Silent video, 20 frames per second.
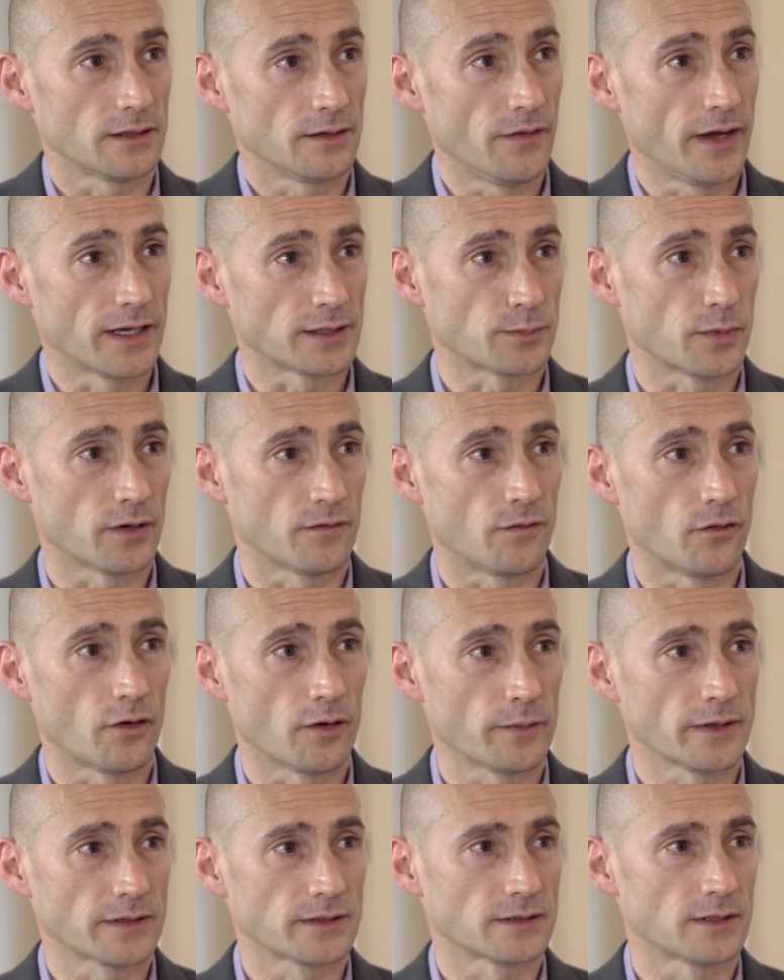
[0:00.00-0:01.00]
advanced
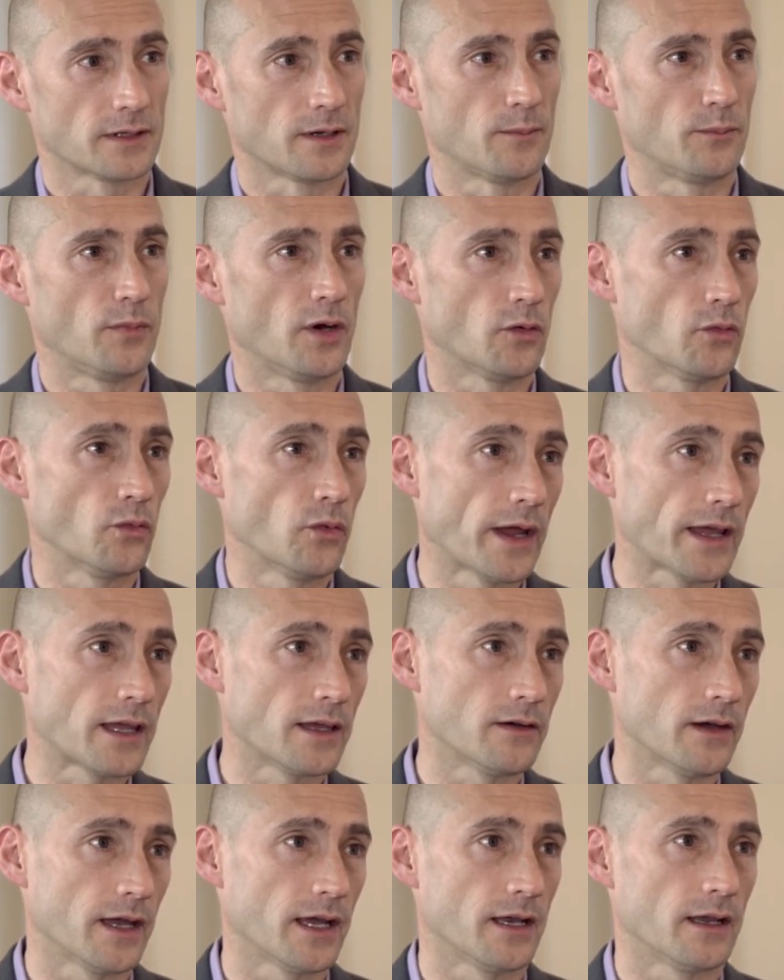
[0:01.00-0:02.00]
performance, but
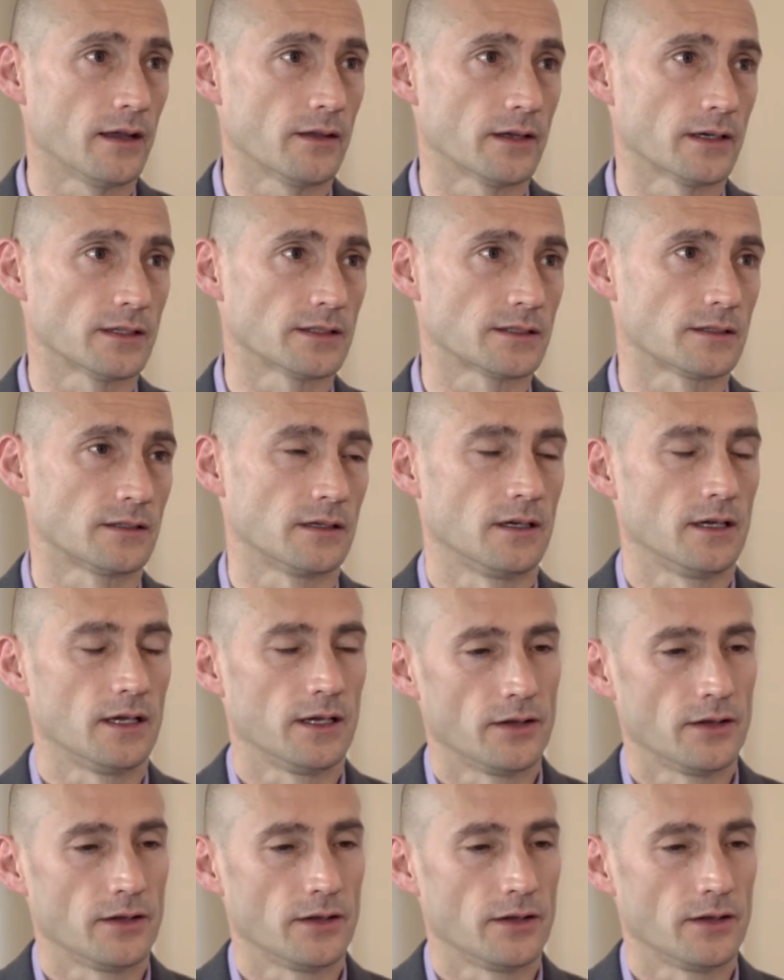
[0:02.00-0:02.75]
regulating this,